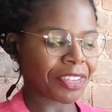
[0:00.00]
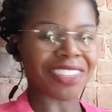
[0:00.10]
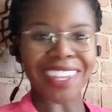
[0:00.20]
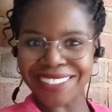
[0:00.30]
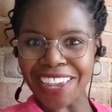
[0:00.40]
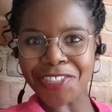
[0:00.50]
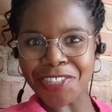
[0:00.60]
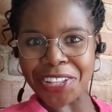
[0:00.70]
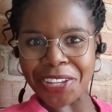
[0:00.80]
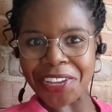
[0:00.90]

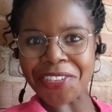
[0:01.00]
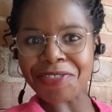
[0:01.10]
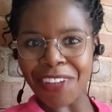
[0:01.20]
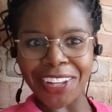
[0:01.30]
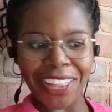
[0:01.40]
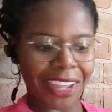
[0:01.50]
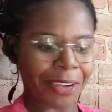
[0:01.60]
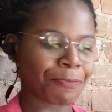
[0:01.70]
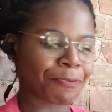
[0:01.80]
successfully fighting.